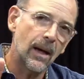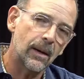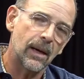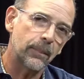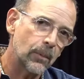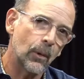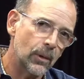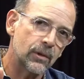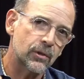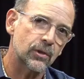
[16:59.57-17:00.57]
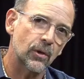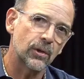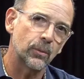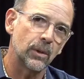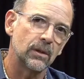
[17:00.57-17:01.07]
Ah, I'm going to
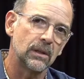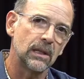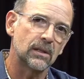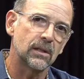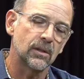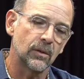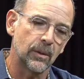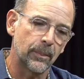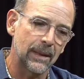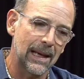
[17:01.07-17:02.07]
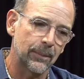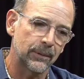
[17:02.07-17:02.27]
show you what you need to do to be